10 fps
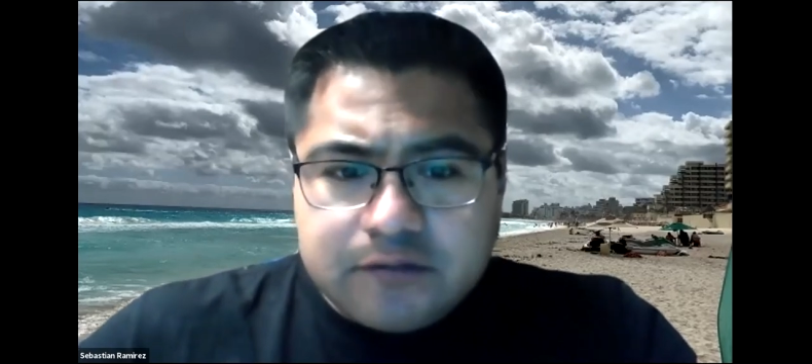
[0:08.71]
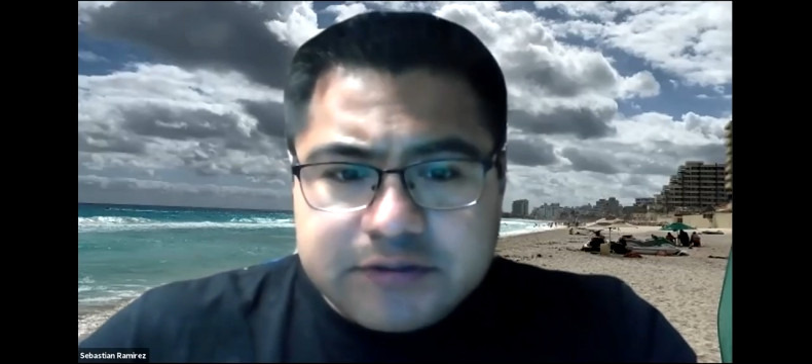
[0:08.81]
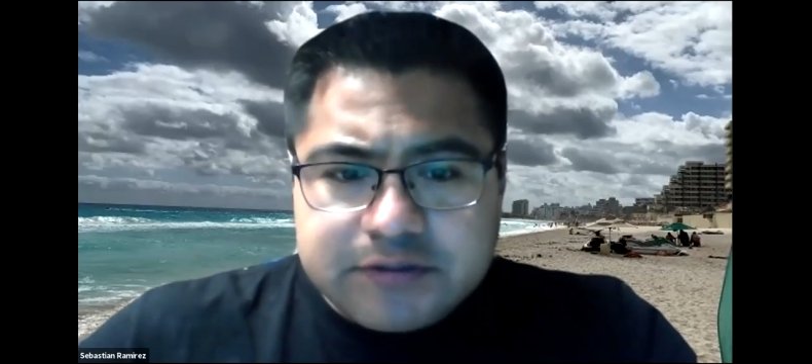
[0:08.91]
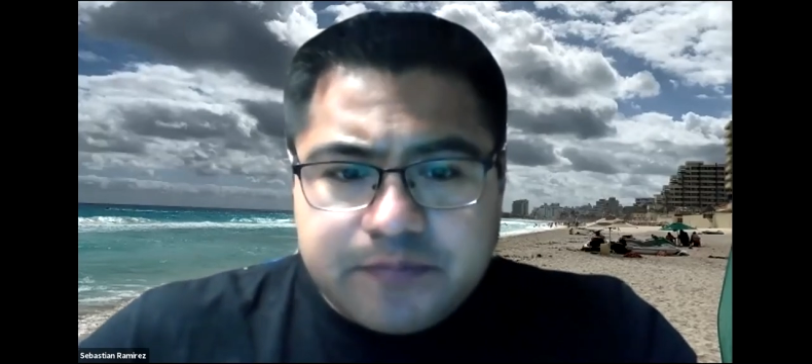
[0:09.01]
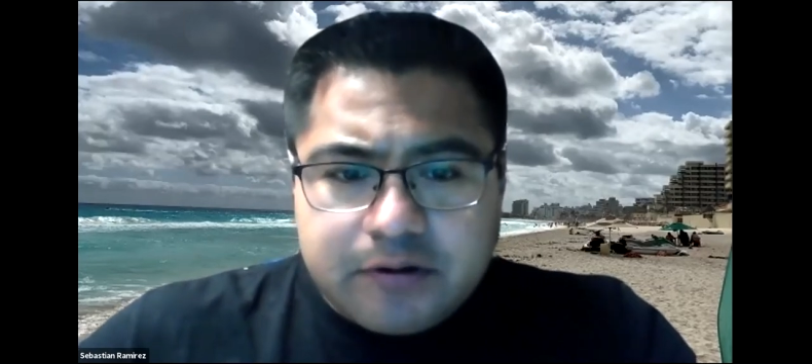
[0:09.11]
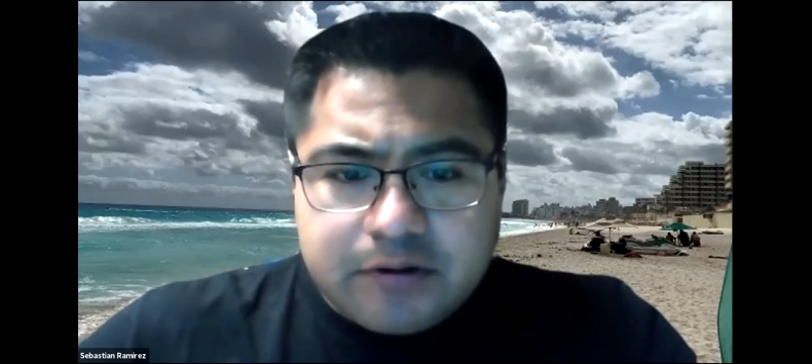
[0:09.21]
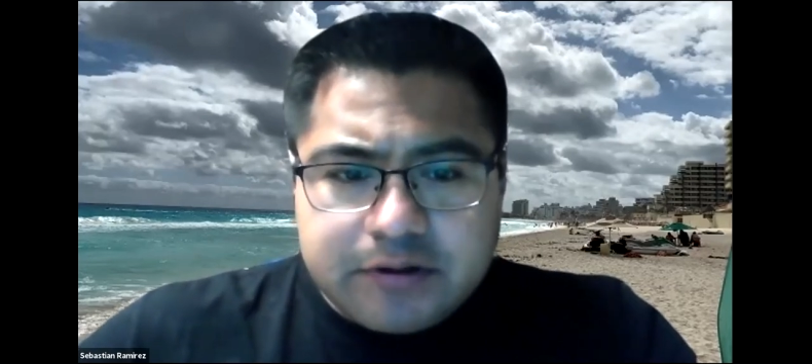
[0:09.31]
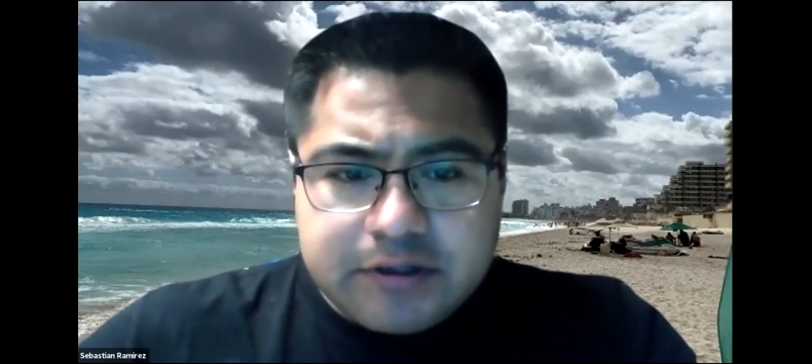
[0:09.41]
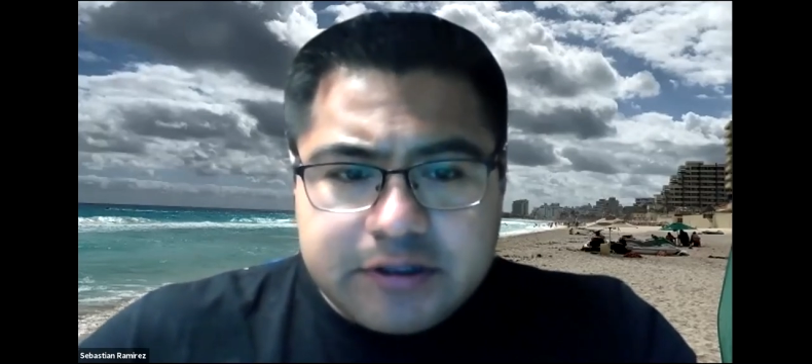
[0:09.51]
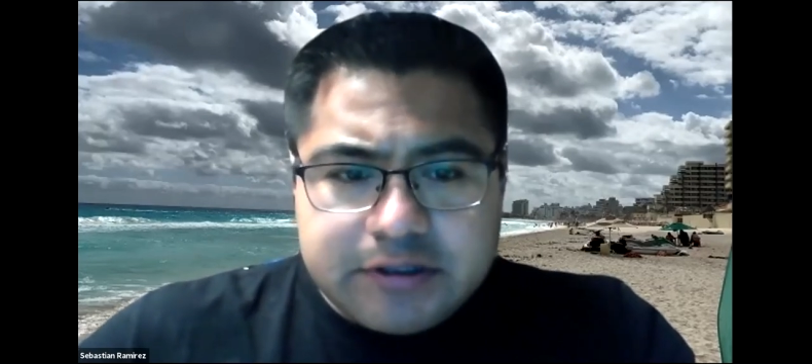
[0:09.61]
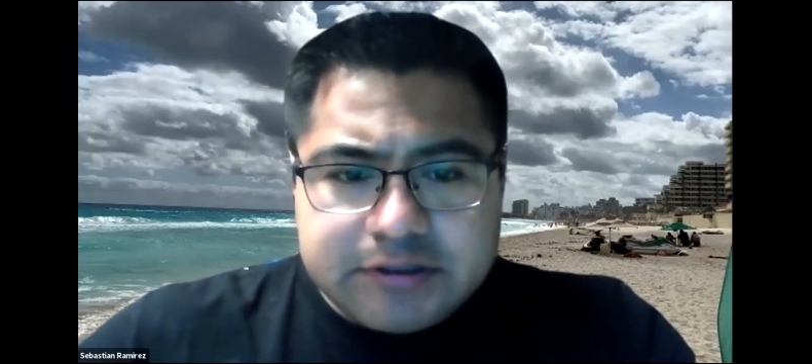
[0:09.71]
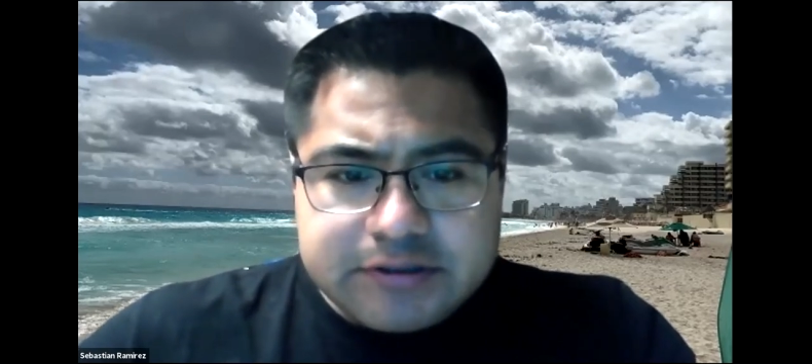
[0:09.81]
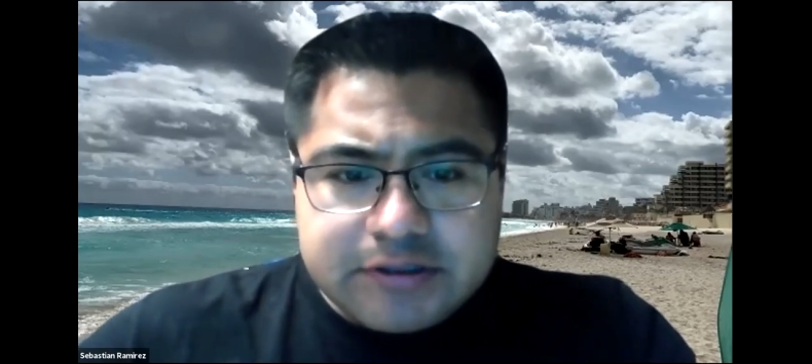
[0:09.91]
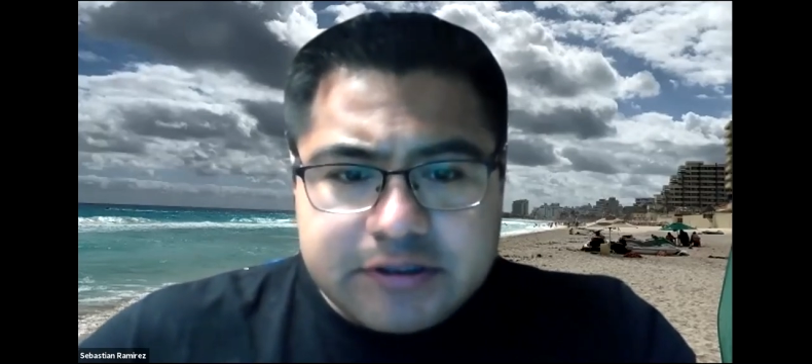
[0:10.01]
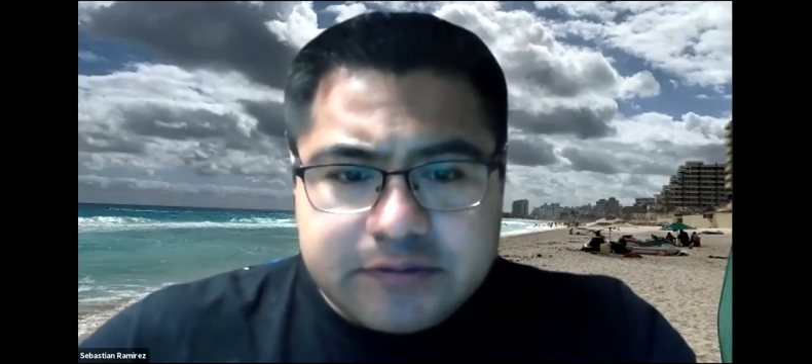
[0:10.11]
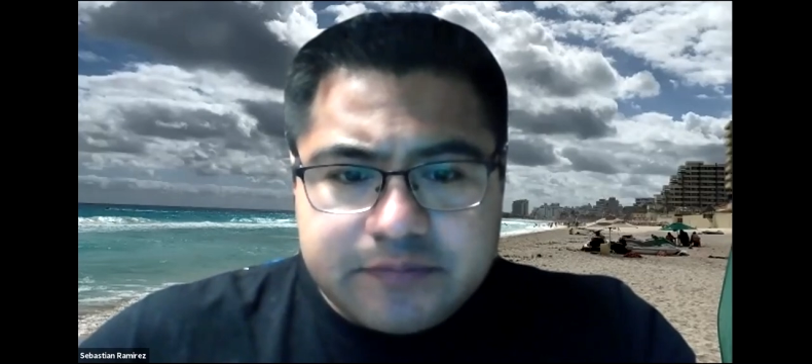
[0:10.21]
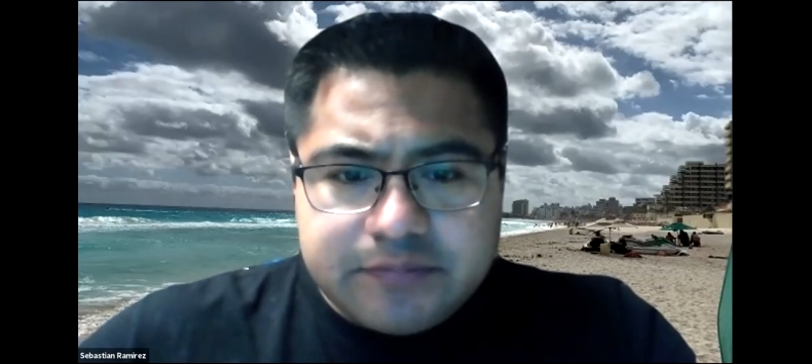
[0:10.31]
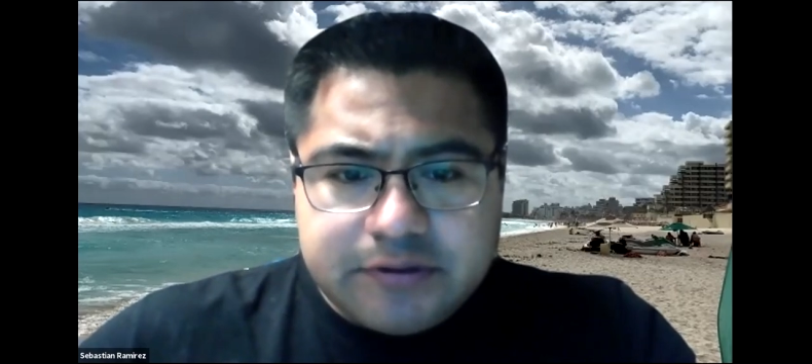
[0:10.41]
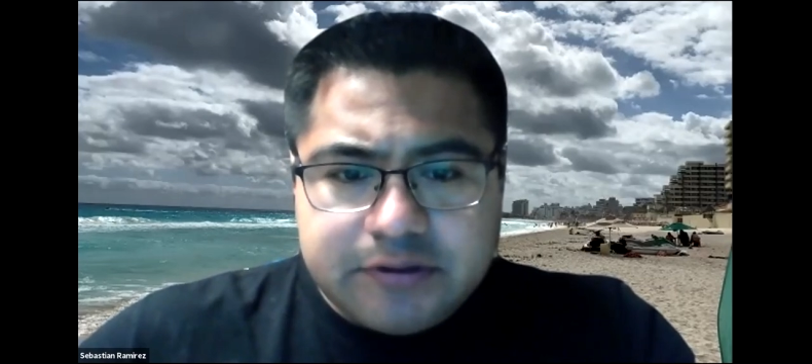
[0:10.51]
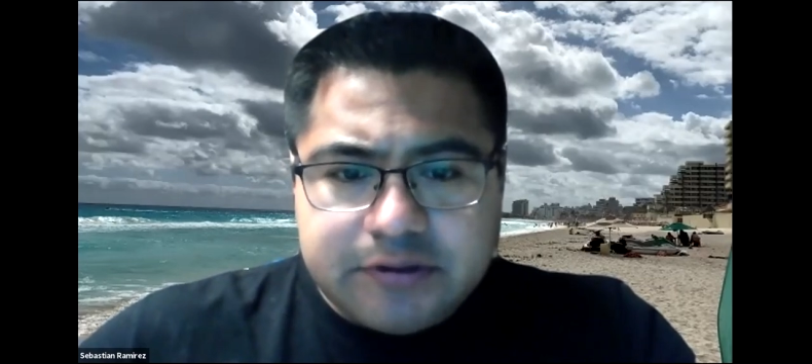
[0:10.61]
this part is gonna
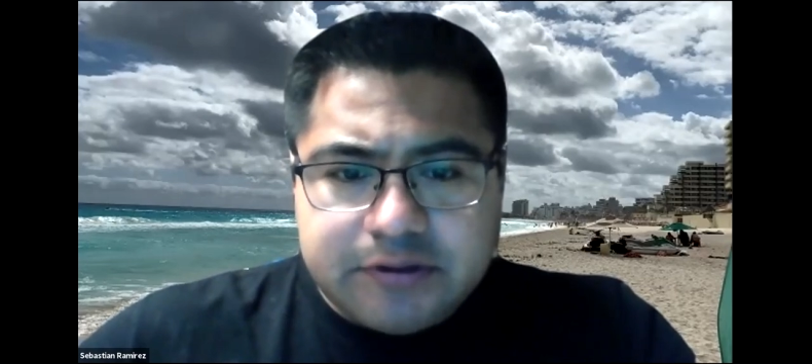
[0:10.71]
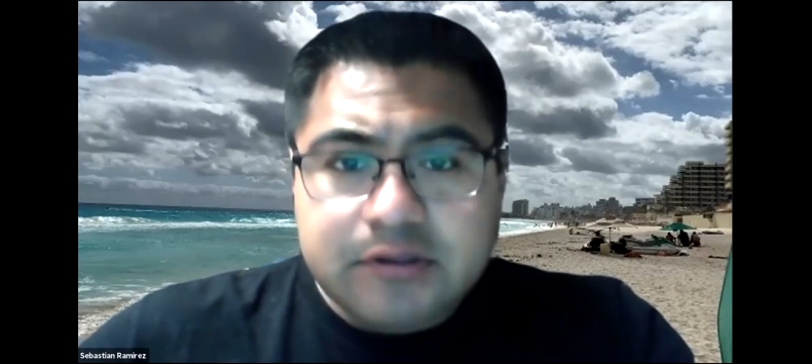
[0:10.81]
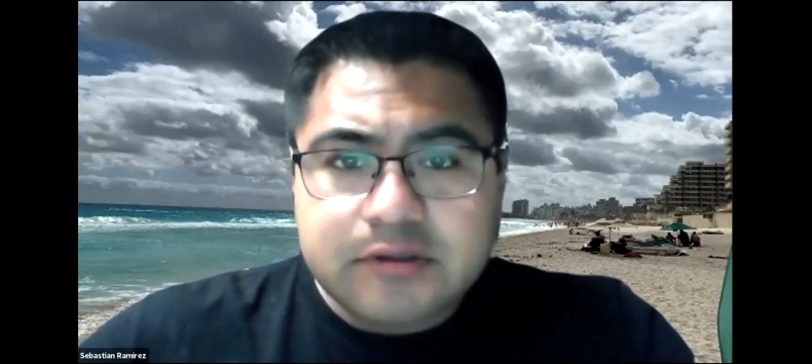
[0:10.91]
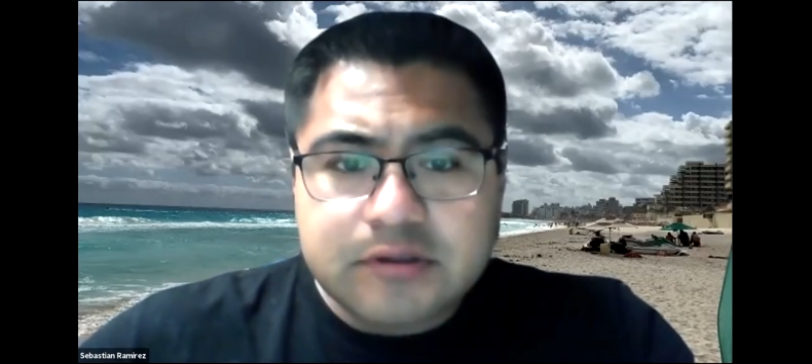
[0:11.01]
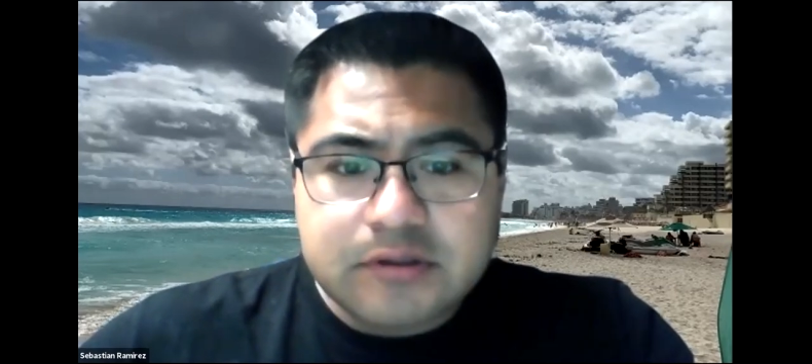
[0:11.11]
be